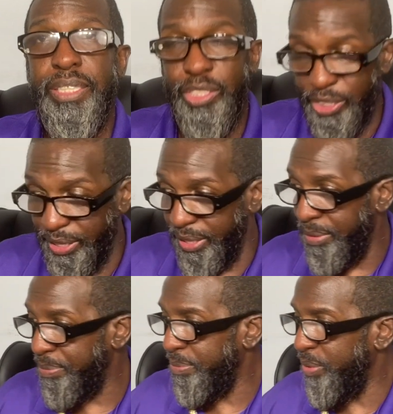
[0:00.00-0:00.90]
G.
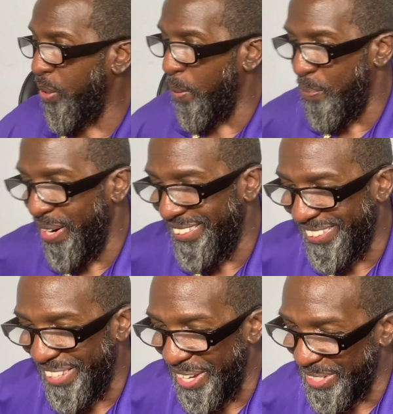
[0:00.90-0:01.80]
All praises.
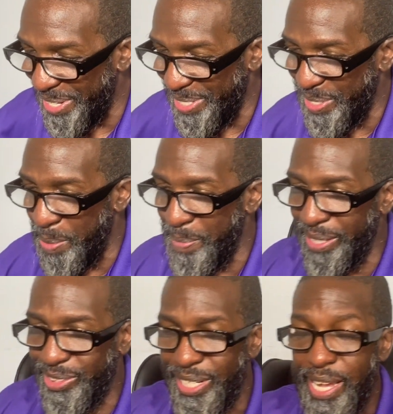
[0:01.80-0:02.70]
Thank y'all so
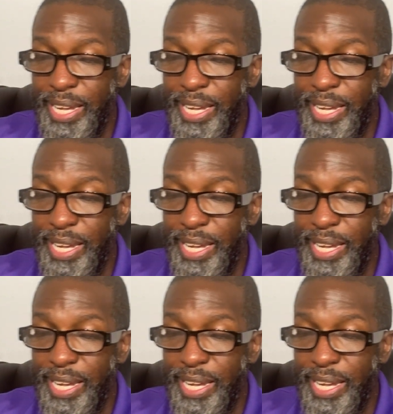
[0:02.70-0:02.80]
much.